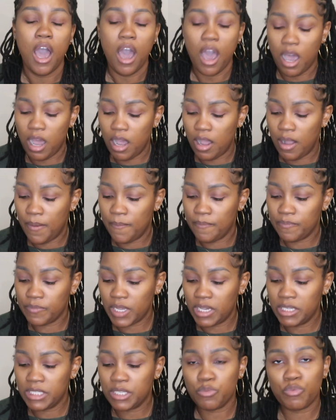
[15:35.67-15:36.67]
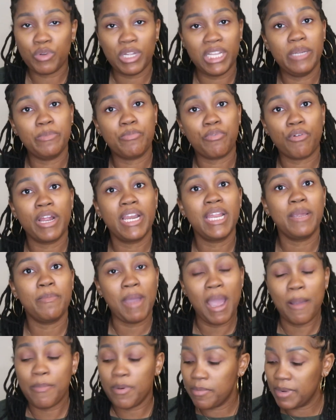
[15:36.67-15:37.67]
It's a really pretty
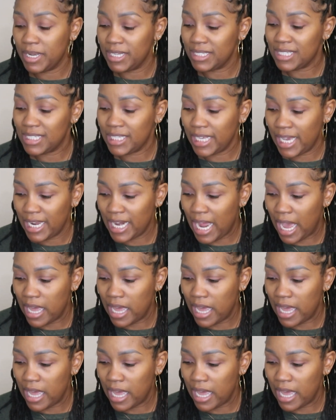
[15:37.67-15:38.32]
peppermint scent.